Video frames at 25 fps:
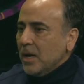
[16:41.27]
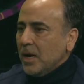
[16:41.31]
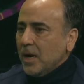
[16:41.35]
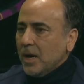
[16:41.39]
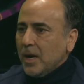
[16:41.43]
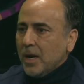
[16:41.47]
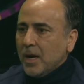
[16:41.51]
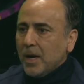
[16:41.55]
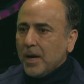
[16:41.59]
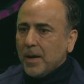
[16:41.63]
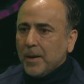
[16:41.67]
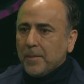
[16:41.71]

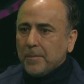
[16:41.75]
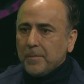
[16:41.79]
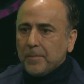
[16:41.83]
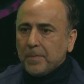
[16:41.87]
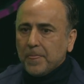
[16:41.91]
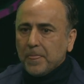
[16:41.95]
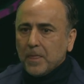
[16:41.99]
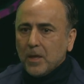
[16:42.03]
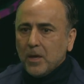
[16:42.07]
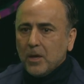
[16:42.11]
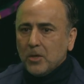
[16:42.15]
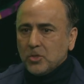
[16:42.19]

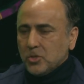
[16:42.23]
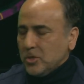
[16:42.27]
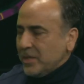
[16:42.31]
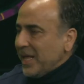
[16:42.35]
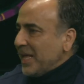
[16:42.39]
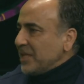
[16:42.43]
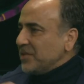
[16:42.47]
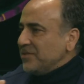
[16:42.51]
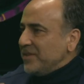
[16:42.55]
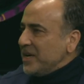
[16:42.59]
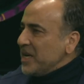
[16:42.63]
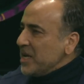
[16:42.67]
Um, so
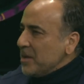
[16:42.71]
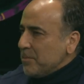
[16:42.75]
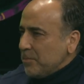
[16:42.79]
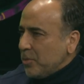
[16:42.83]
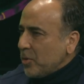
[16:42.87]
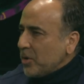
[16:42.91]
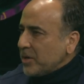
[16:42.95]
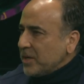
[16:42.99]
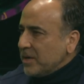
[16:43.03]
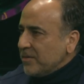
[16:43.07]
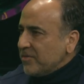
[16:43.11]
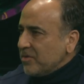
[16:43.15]
that's very
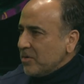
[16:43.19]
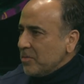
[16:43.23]
important